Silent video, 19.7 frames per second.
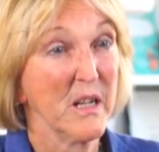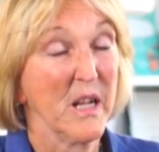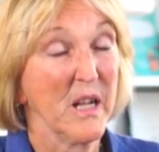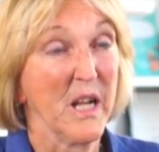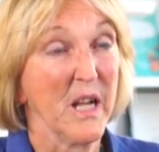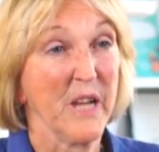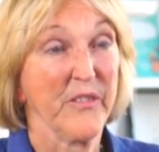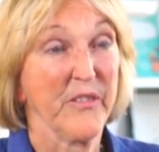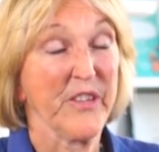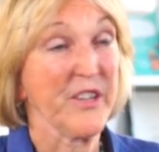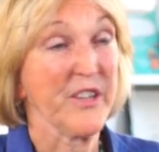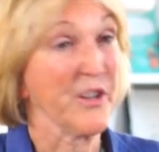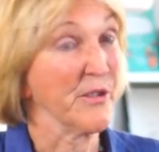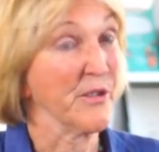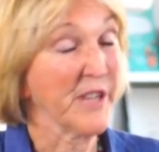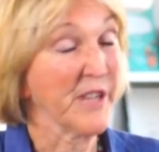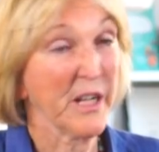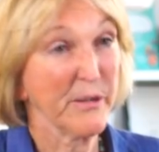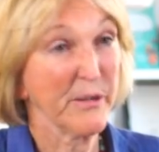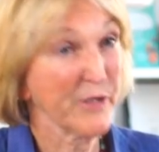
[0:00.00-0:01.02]
and they
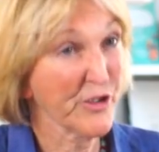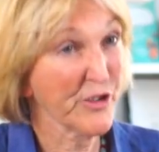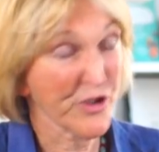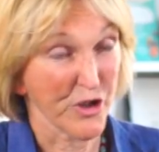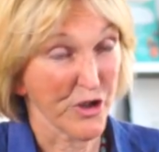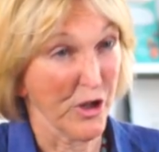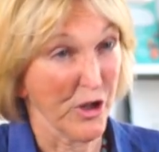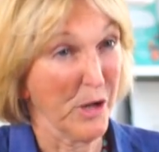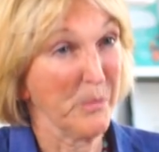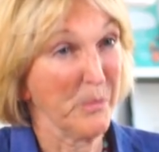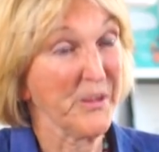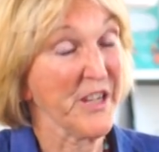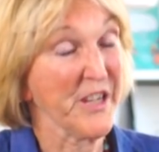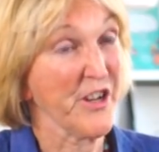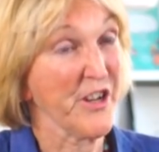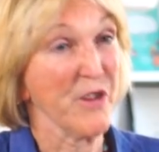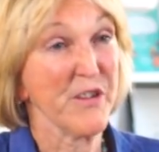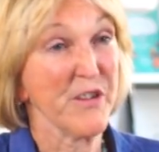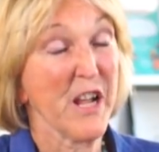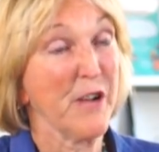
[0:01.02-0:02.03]
don't have a job, they
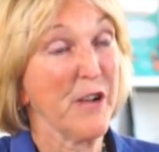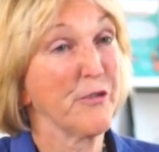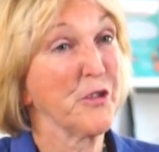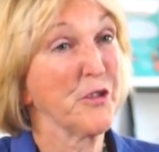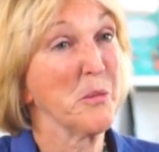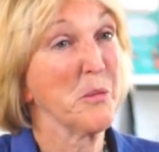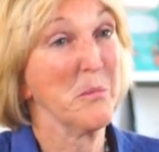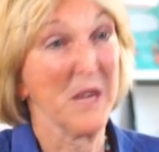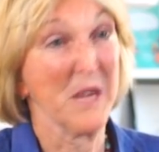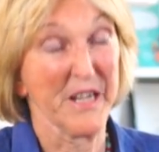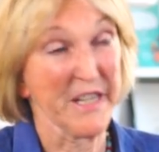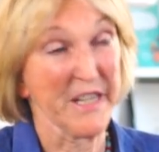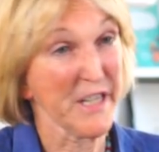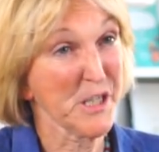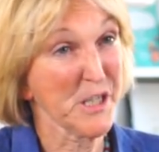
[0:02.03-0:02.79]
don't have the money